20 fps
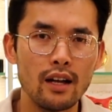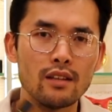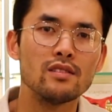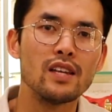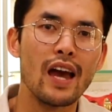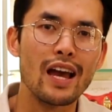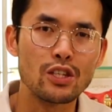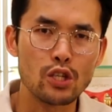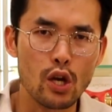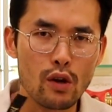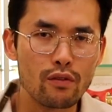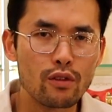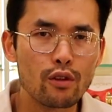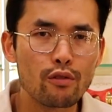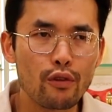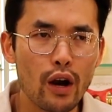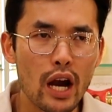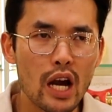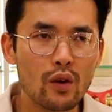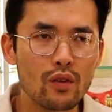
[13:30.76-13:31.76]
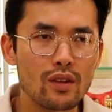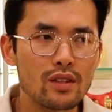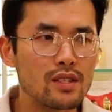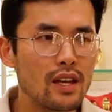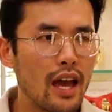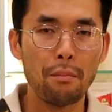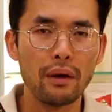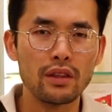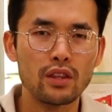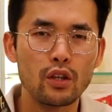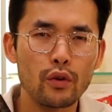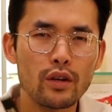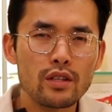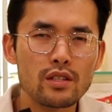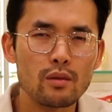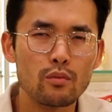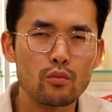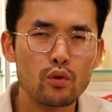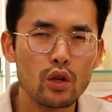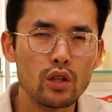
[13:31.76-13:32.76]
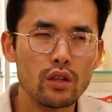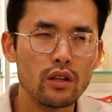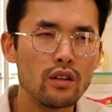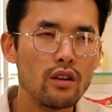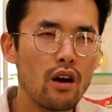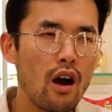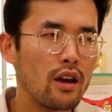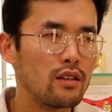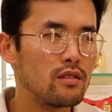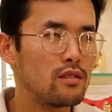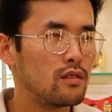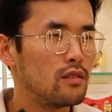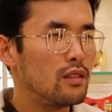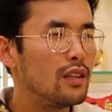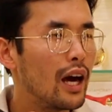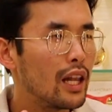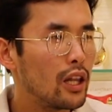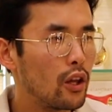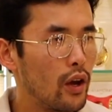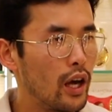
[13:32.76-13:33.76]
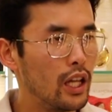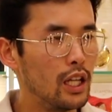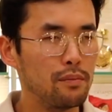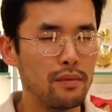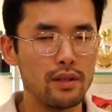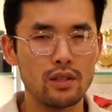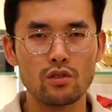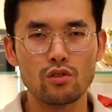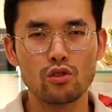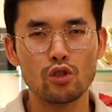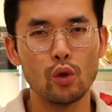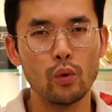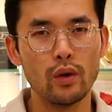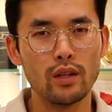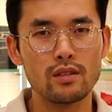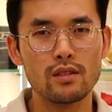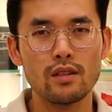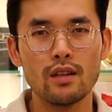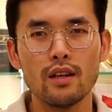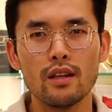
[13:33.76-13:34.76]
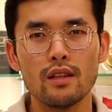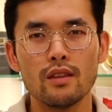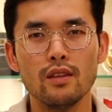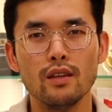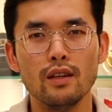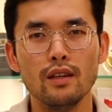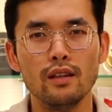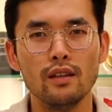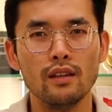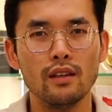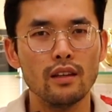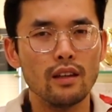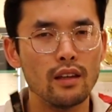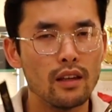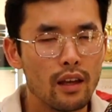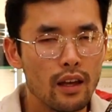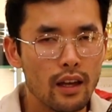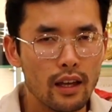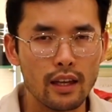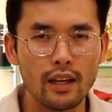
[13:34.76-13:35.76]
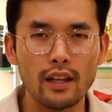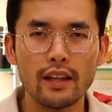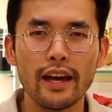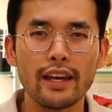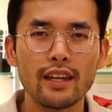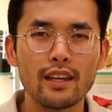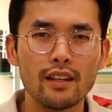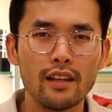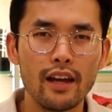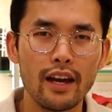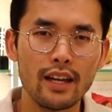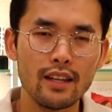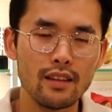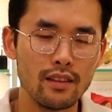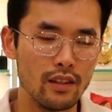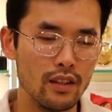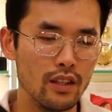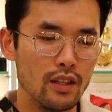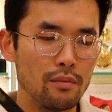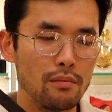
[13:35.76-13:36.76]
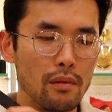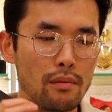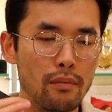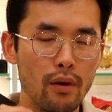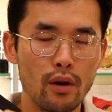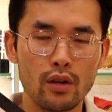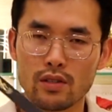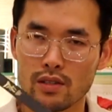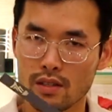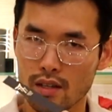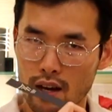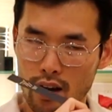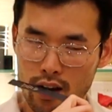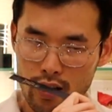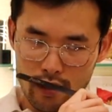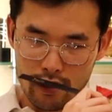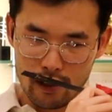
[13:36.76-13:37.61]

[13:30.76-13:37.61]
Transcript: takes over the fragrance, but there is some really nice yellow elements to it. The ylang ylang, the mimosa,